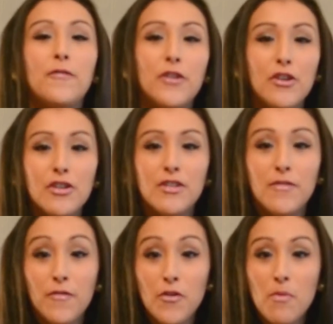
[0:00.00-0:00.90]
first
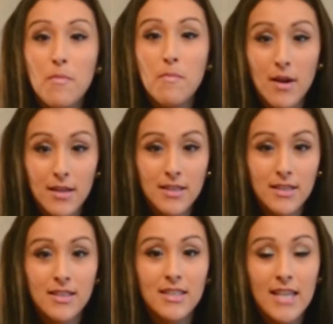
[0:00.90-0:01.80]
few
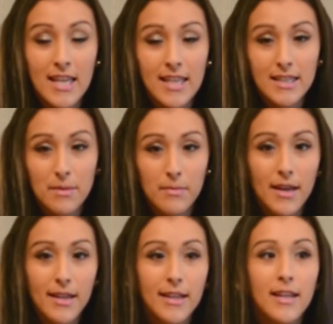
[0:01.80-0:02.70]
months dating
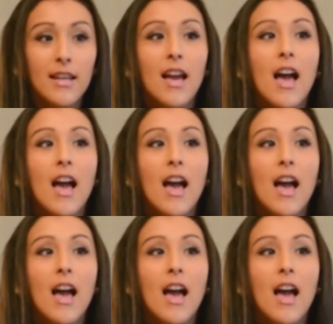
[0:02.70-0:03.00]
somebody,